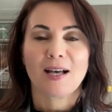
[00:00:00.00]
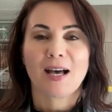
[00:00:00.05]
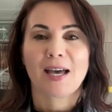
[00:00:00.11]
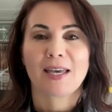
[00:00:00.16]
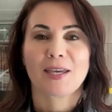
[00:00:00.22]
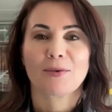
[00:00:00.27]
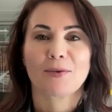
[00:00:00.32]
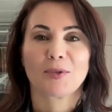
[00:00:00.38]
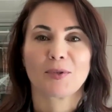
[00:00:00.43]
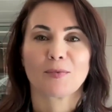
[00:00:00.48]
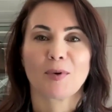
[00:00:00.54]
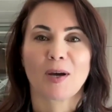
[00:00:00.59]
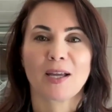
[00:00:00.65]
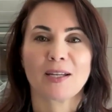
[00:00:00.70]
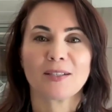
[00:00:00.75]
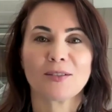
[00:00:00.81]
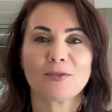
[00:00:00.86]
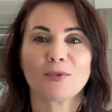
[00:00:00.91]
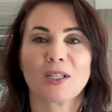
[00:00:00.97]
Hi
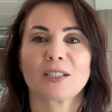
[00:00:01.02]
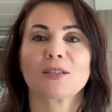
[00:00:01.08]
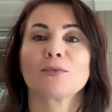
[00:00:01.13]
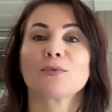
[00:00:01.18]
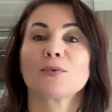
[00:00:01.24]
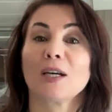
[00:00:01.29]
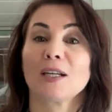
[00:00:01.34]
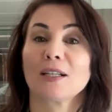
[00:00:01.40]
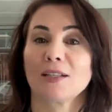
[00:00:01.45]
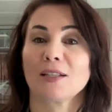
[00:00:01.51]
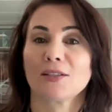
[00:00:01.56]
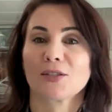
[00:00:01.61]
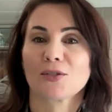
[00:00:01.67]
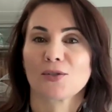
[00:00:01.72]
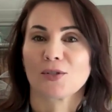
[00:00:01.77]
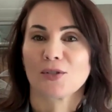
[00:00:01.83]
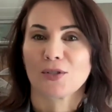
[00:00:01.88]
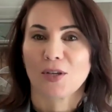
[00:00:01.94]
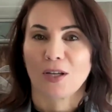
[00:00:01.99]
everyone, welcome to another
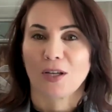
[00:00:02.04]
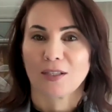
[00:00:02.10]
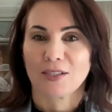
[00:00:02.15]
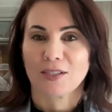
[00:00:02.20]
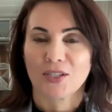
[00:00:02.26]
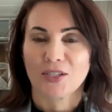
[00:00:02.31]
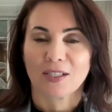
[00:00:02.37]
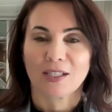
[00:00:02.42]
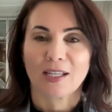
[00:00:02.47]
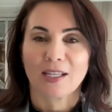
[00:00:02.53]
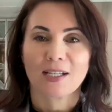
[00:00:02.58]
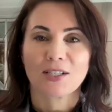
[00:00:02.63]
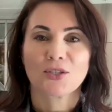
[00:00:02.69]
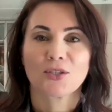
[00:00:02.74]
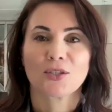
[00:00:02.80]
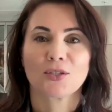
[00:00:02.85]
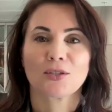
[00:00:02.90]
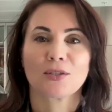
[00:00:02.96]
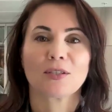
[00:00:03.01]
sociology
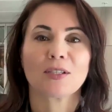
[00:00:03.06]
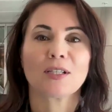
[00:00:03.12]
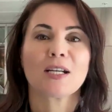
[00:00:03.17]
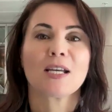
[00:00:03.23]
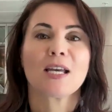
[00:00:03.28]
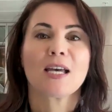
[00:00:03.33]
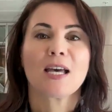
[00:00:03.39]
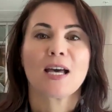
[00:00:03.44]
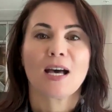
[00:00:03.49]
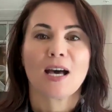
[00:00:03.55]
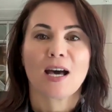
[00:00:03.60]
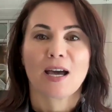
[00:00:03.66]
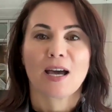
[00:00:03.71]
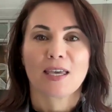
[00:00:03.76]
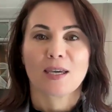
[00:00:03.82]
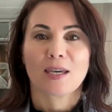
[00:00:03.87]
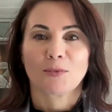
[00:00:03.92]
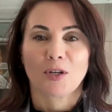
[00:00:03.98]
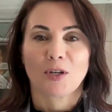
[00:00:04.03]
lecture. I am
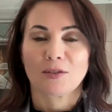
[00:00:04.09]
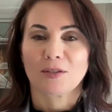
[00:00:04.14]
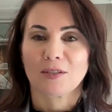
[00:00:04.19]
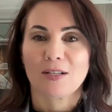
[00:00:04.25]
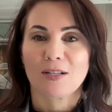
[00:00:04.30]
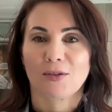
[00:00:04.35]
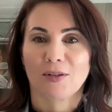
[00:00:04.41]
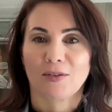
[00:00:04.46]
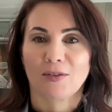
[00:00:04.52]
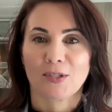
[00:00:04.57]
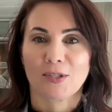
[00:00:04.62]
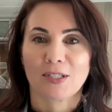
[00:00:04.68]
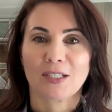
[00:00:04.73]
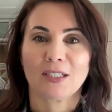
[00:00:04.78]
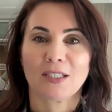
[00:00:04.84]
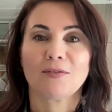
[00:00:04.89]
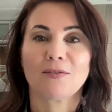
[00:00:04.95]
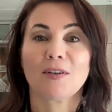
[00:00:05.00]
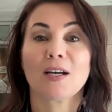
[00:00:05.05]
Dr. Dilsora
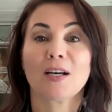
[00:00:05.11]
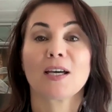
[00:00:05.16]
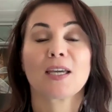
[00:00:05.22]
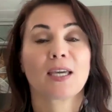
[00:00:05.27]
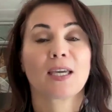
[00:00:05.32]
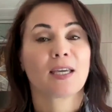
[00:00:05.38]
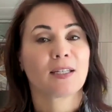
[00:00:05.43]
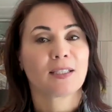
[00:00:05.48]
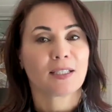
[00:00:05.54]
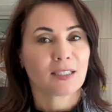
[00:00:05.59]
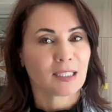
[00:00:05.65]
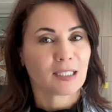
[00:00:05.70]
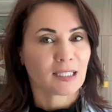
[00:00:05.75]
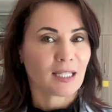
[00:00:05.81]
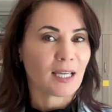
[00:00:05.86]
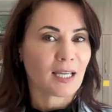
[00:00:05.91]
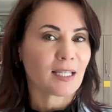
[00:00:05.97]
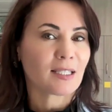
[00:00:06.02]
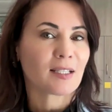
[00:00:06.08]
Fozilova, and in
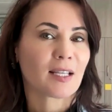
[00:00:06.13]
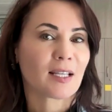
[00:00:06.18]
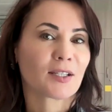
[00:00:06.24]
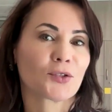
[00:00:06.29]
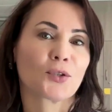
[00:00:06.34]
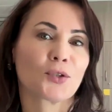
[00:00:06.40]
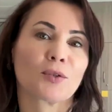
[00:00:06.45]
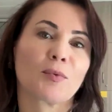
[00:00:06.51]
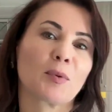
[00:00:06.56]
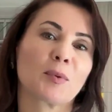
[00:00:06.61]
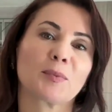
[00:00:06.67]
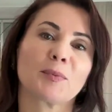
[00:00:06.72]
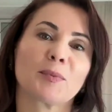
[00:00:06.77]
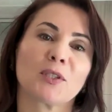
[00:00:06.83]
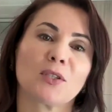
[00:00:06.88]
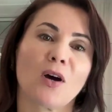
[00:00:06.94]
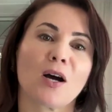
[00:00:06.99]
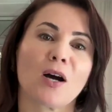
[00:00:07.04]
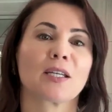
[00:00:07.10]
today's lecture we will be
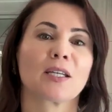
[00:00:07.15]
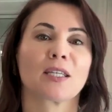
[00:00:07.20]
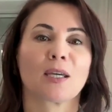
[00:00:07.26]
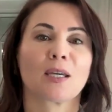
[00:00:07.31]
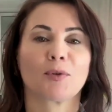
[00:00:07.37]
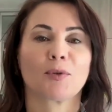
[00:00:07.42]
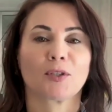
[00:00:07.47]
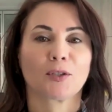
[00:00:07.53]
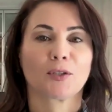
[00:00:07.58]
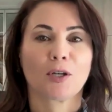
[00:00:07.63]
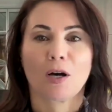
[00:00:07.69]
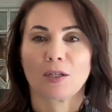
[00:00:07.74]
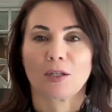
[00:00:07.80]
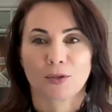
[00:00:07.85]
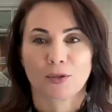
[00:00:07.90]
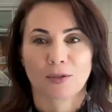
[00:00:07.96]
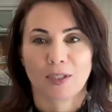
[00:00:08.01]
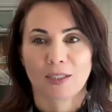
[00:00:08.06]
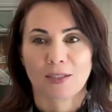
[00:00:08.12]
talking about
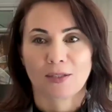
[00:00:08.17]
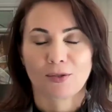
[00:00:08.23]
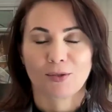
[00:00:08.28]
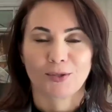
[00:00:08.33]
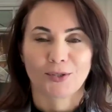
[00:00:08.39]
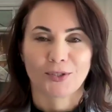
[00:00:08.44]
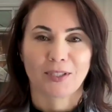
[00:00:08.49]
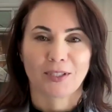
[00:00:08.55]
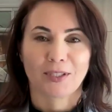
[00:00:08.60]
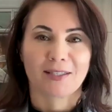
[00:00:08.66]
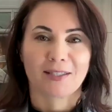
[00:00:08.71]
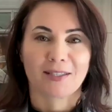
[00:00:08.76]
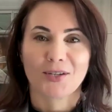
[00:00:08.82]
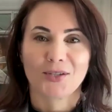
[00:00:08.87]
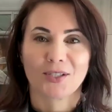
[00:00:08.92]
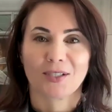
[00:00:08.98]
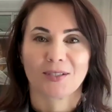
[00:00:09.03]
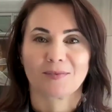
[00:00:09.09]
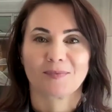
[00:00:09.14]
culture and
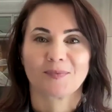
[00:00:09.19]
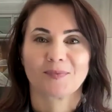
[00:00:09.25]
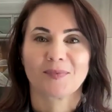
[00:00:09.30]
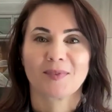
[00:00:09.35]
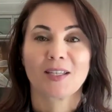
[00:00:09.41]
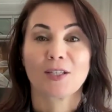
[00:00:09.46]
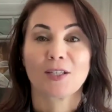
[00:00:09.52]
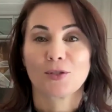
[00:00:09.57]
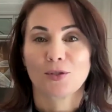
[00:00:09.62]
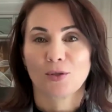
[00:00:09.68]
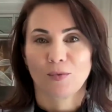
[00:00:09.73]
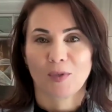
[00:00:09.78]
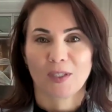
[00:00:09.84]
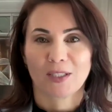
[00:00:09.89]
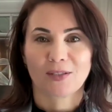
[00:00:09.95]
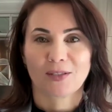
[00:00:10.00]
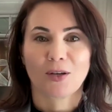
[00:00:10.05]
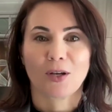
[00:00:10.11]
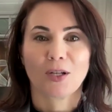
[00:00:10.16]
socialization. So
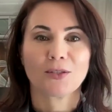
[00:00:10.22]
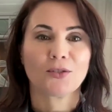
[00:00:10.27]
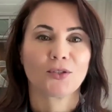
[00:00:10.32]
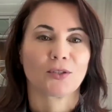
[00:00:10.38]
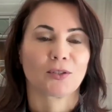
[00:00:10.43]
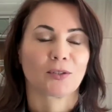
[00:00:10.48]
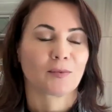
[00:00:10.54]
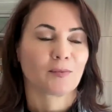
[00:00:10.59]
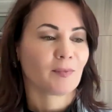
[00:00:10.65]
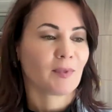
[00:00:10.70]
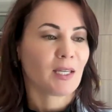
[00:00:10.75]
what's culture?